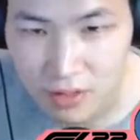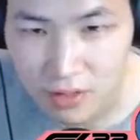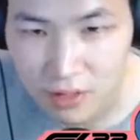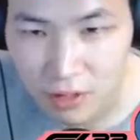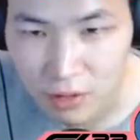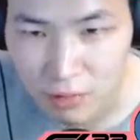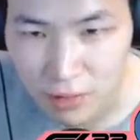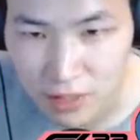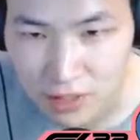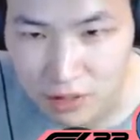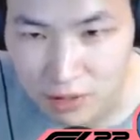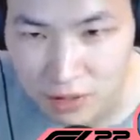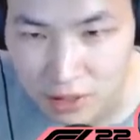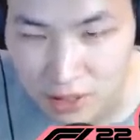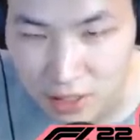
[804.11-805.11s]

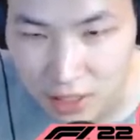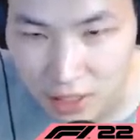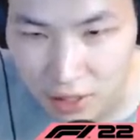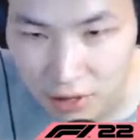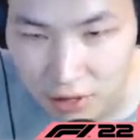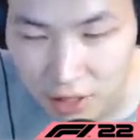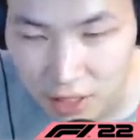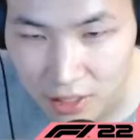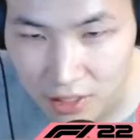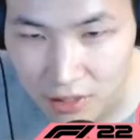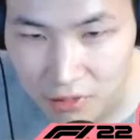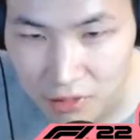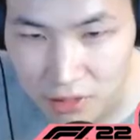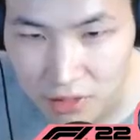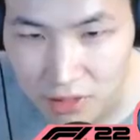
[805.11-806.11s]
Codemasters EA are not
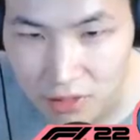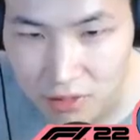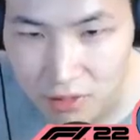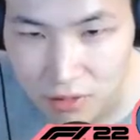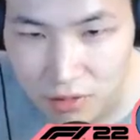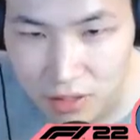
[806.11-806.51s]
going to